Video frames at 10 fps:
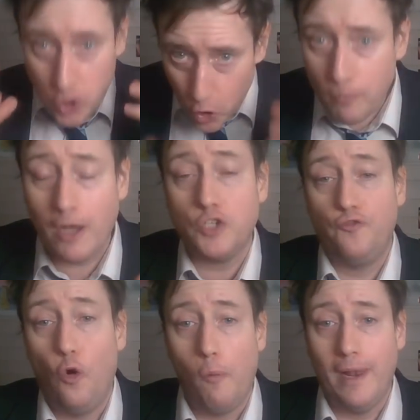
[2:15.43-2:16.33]
Too much
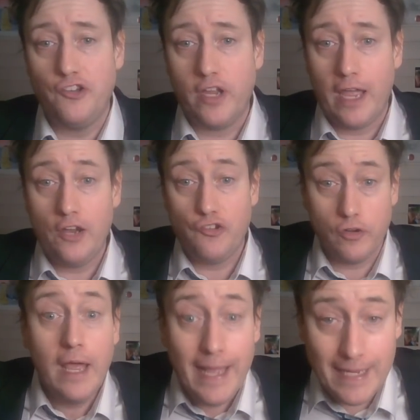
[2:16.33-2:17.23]
formal
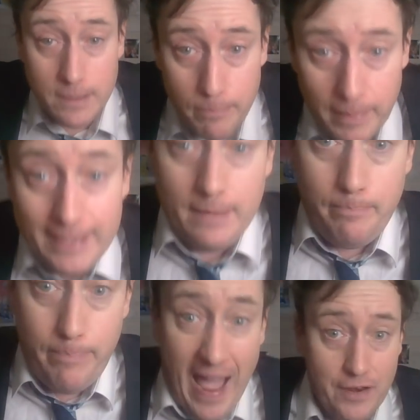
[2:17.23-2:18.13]
education is a
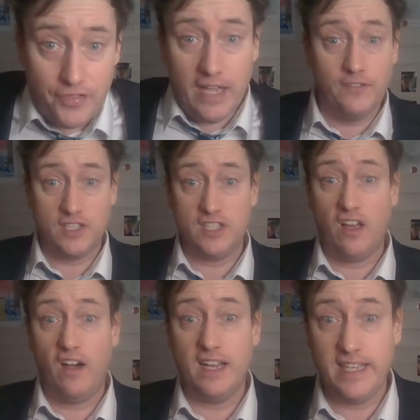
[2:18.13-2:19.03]
bad thing for
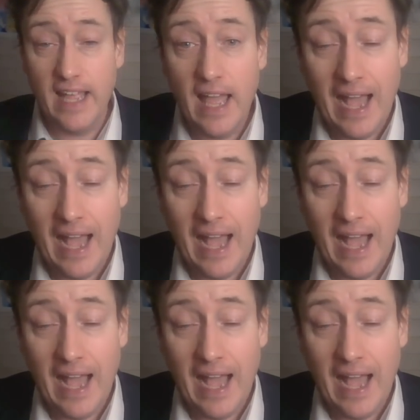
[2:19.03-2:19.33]
society